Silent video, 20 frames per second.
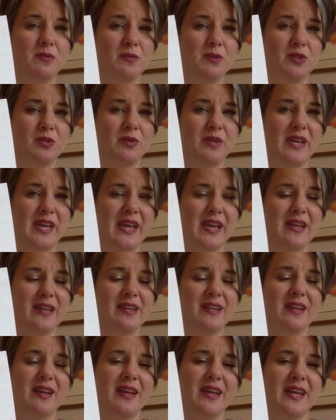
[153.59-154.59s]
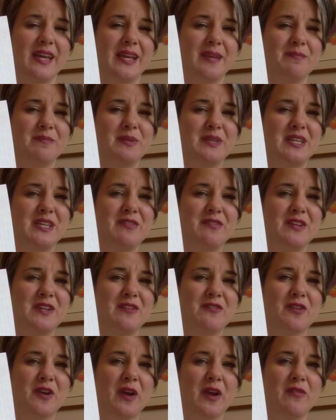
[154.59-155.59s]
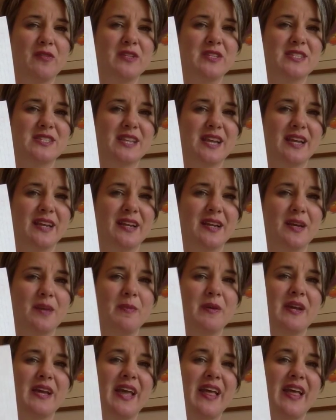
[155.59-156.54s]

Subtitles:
you get in PV for every sign up,